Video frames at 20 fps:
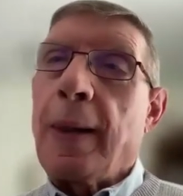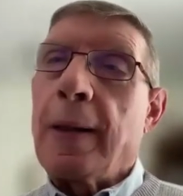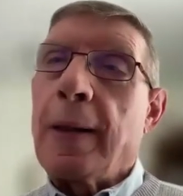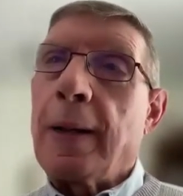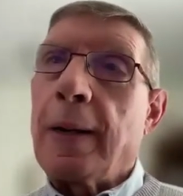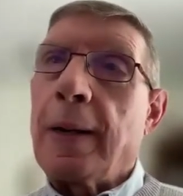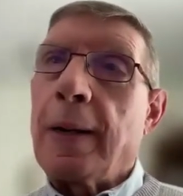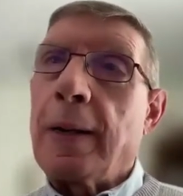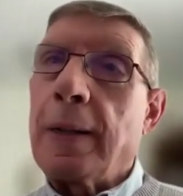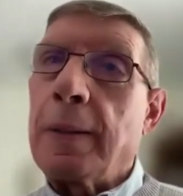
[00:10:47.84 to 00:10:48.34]

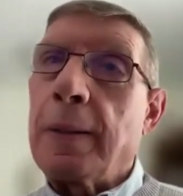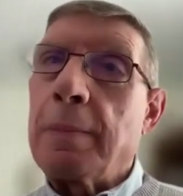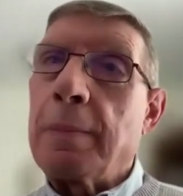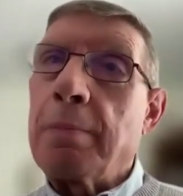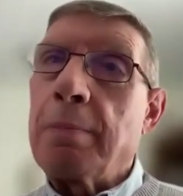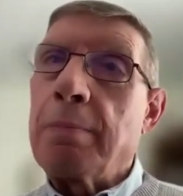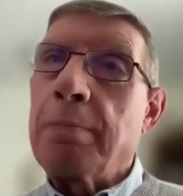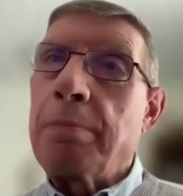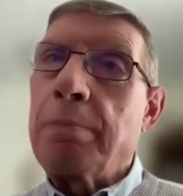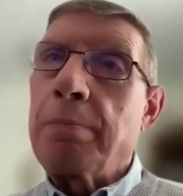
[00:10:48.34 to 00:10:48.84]

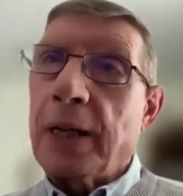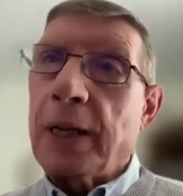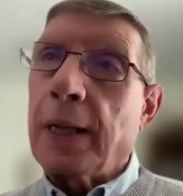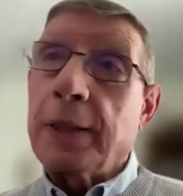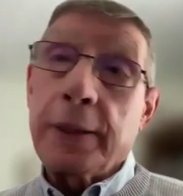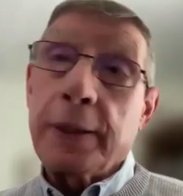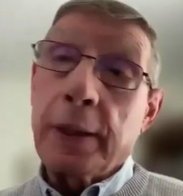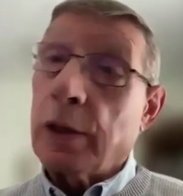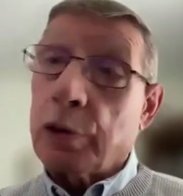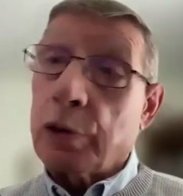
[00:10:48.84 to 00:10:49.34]
but I
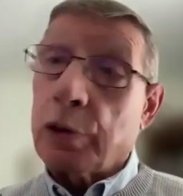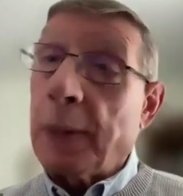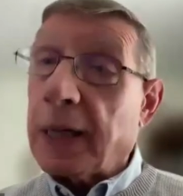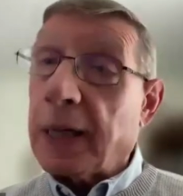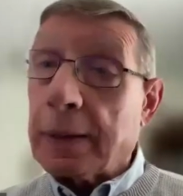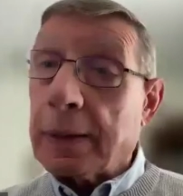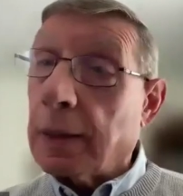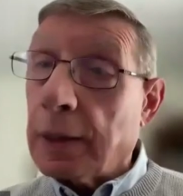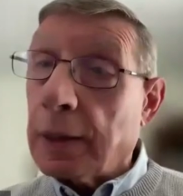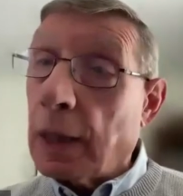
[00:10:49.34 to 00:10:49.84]
did
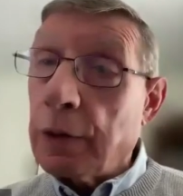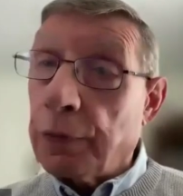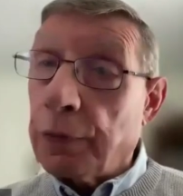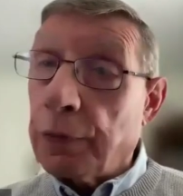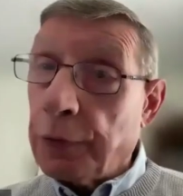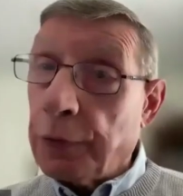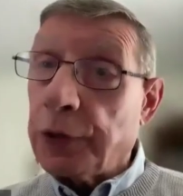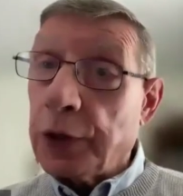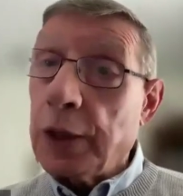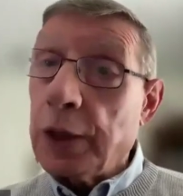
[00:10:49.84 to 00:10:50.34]
expect a
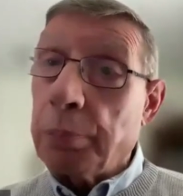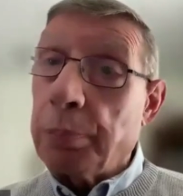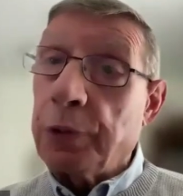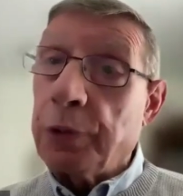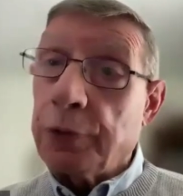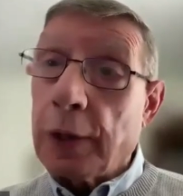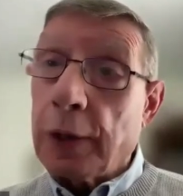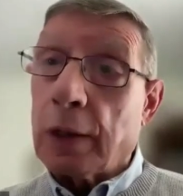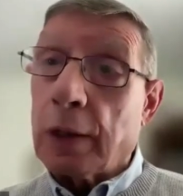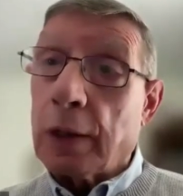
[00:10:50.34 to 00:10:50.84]

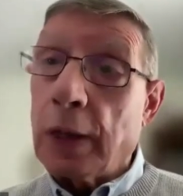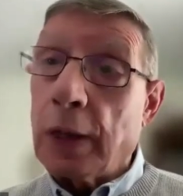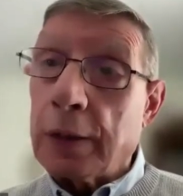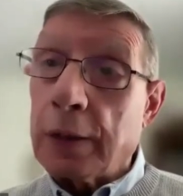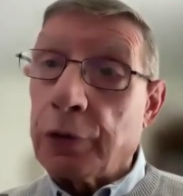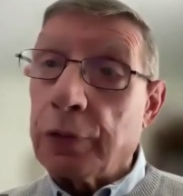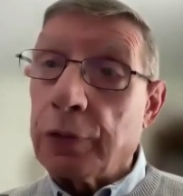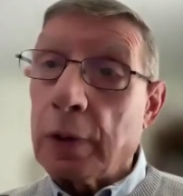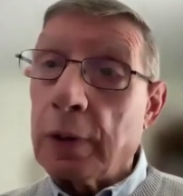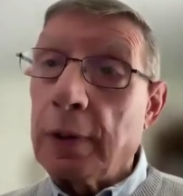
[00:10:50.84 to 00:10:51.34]
10-15%
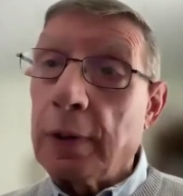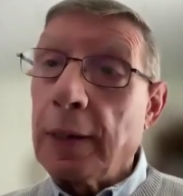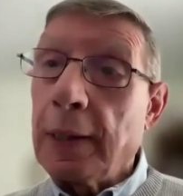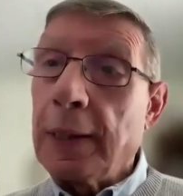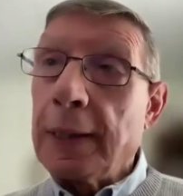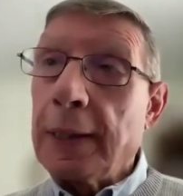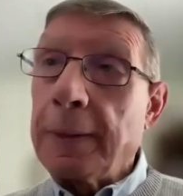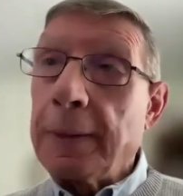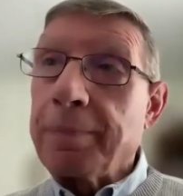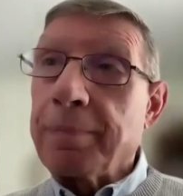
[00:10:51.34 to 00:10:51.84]
correction.
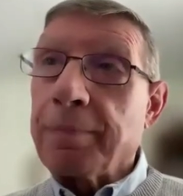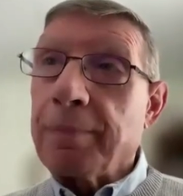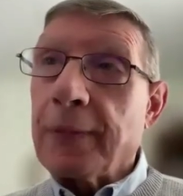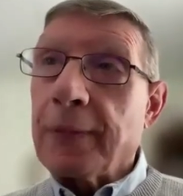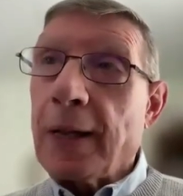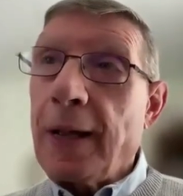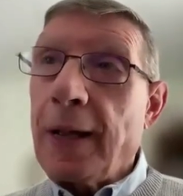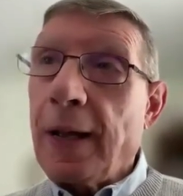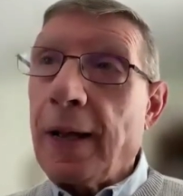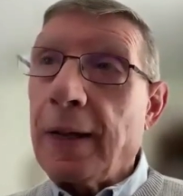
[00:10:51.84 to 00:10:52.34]

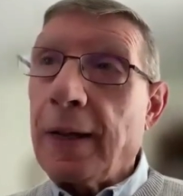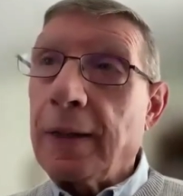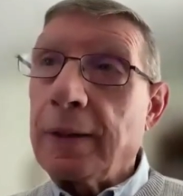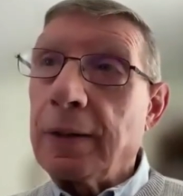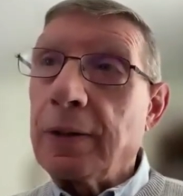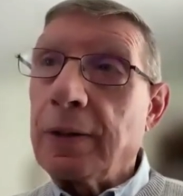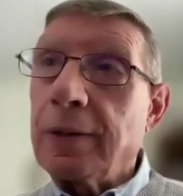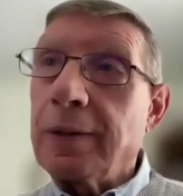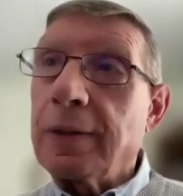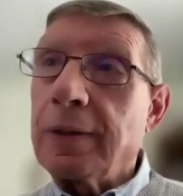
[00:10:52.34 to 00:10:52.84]

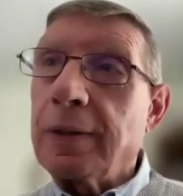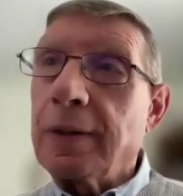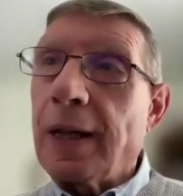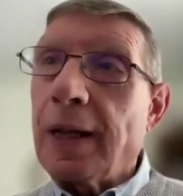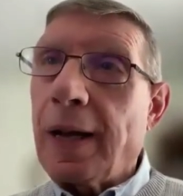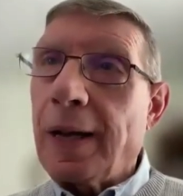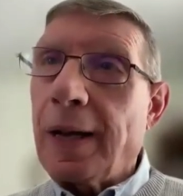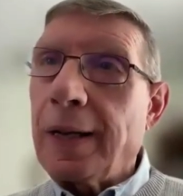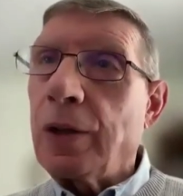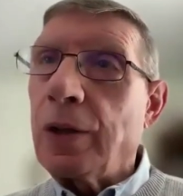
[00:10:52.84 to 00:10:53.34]
And
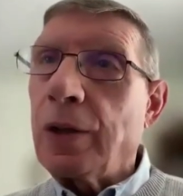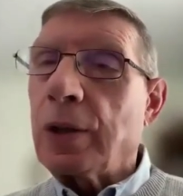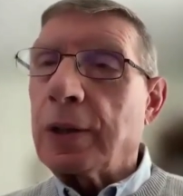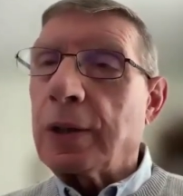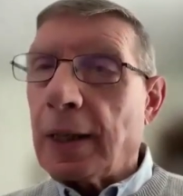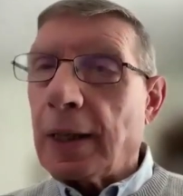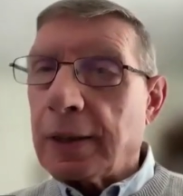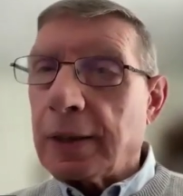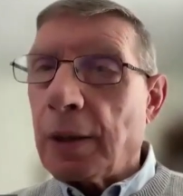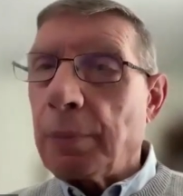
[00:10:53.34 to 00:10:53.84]
I looked
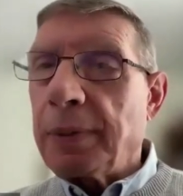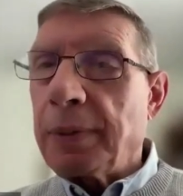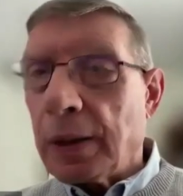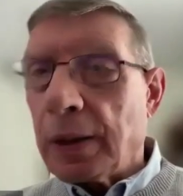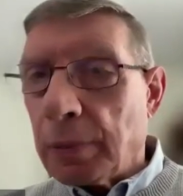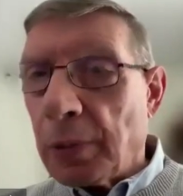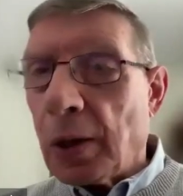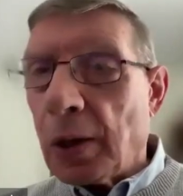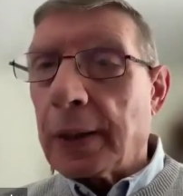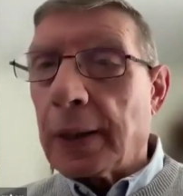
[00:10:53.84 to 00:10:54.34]
at the bear
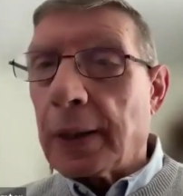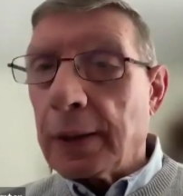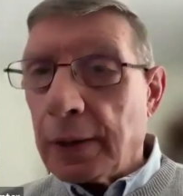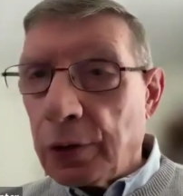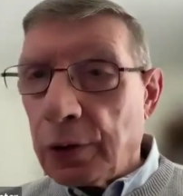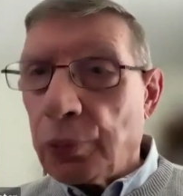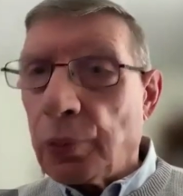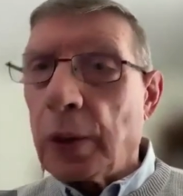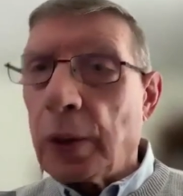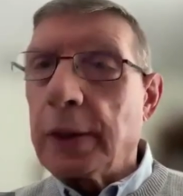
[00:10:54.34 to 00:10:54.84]
market
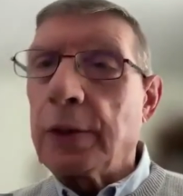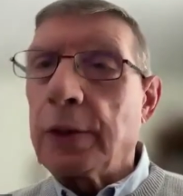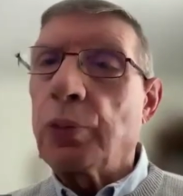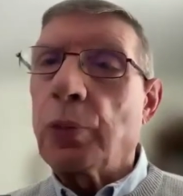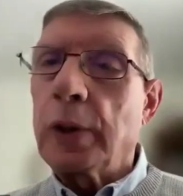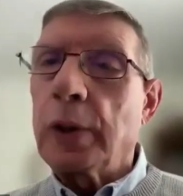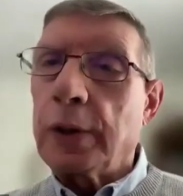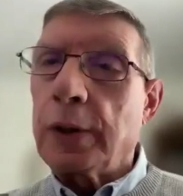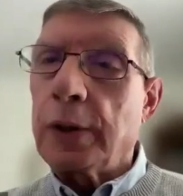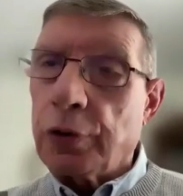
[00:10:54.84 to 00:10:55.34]
in
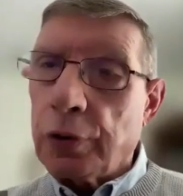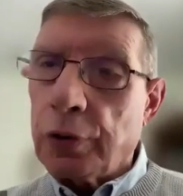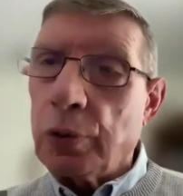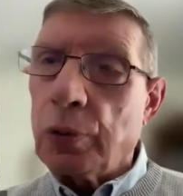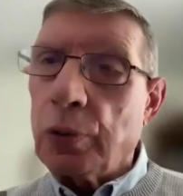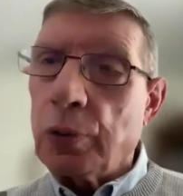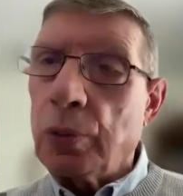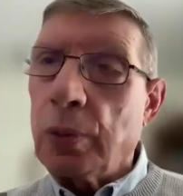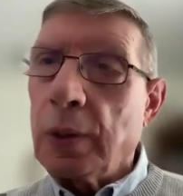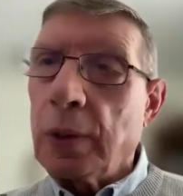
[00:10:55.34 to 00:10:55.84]

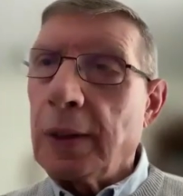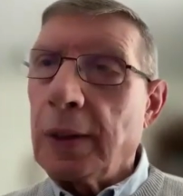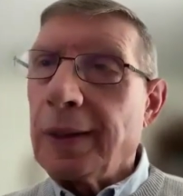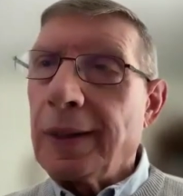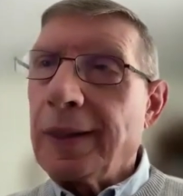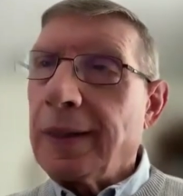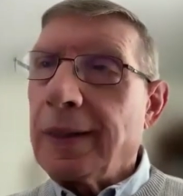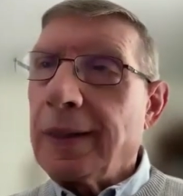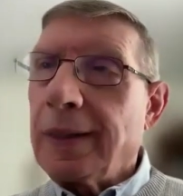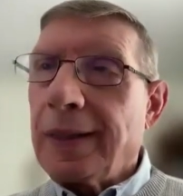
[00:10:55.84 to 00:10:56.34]
2022
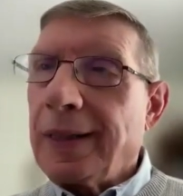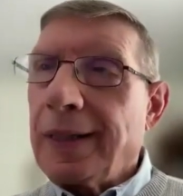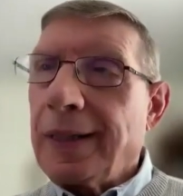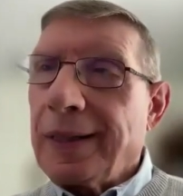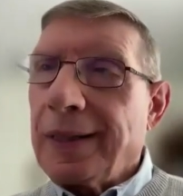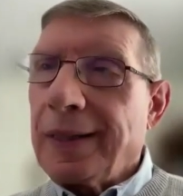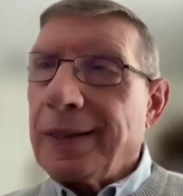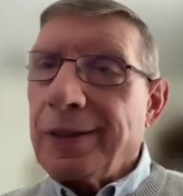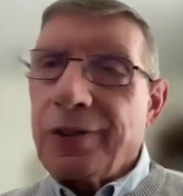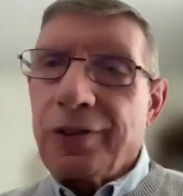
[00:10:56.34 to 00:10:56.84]

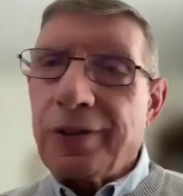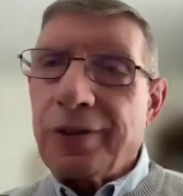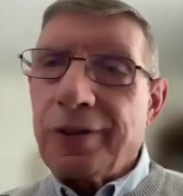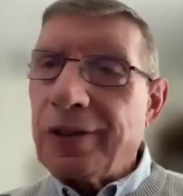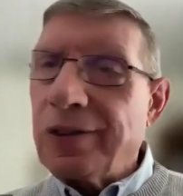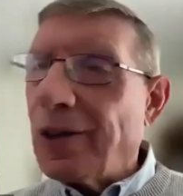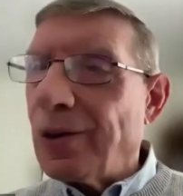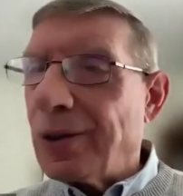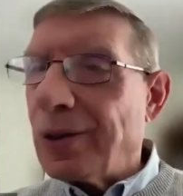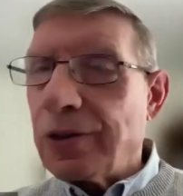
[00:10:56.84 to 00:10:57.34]
and said,
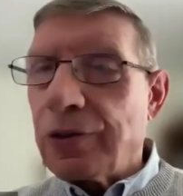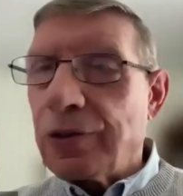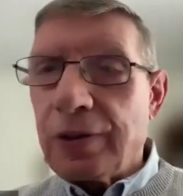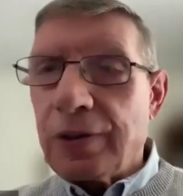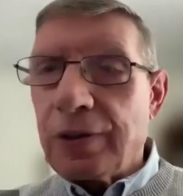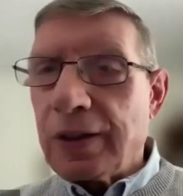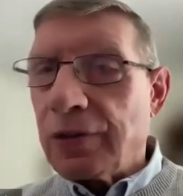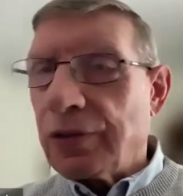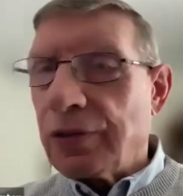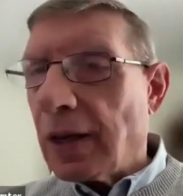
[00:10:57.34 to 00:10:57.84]
no, this
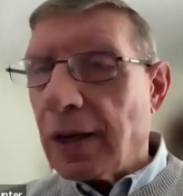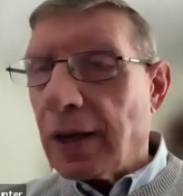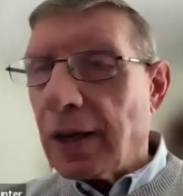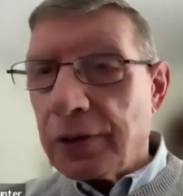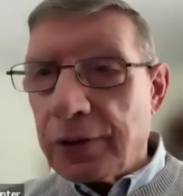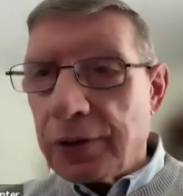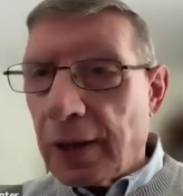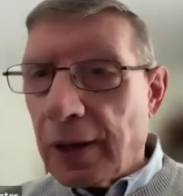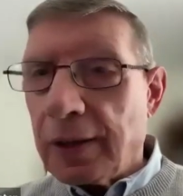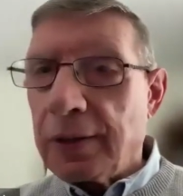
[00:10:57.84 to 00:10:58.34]
thing's not
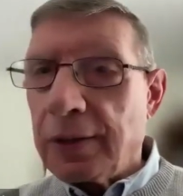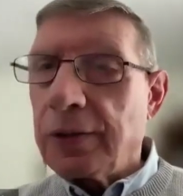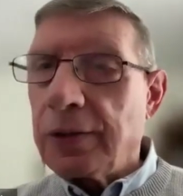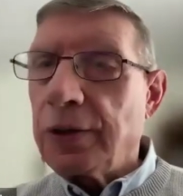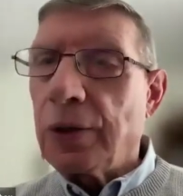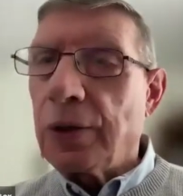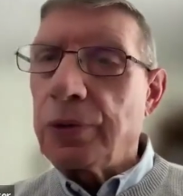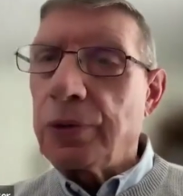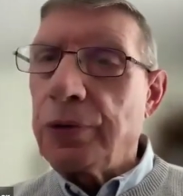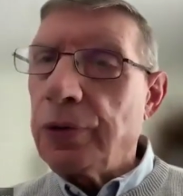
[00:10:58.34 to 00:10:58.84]
done.
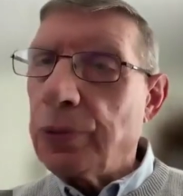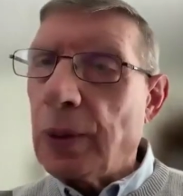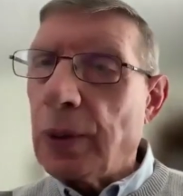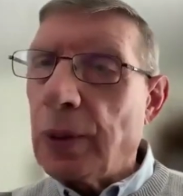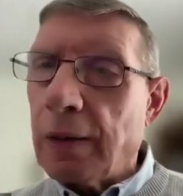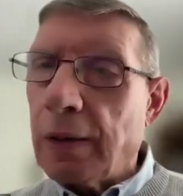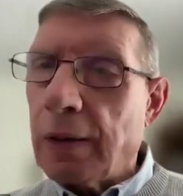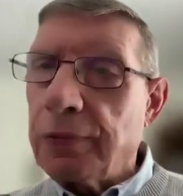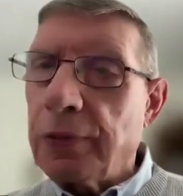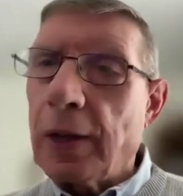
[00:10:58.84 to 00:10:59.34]
You
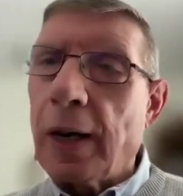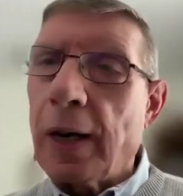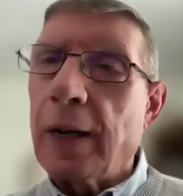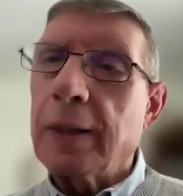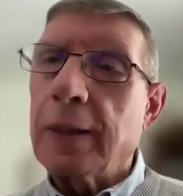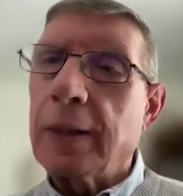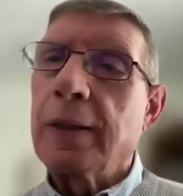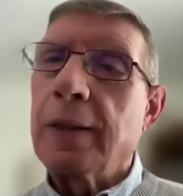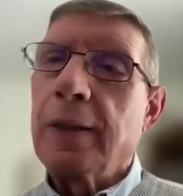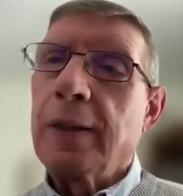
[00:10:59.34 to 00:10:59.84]
have not
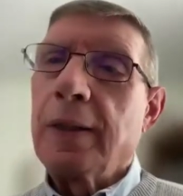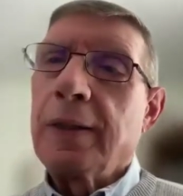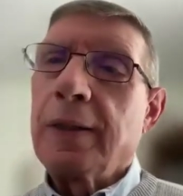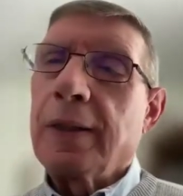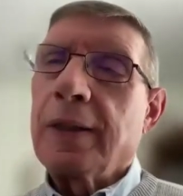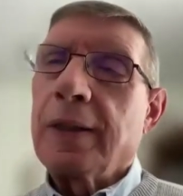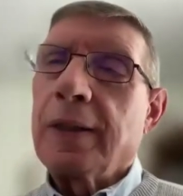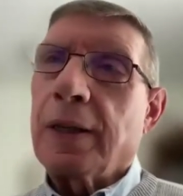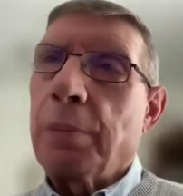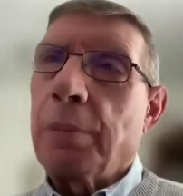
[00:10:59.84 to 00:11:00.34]

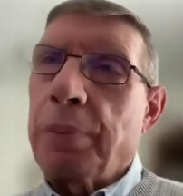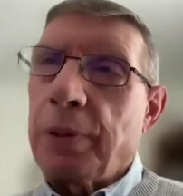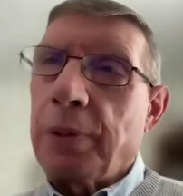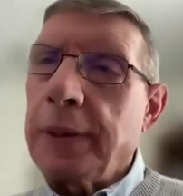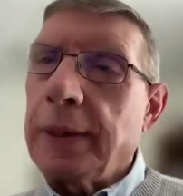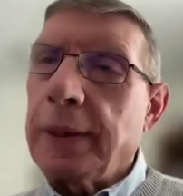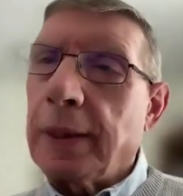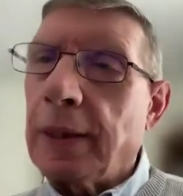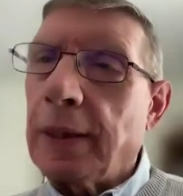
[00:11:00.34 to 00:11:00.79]
completed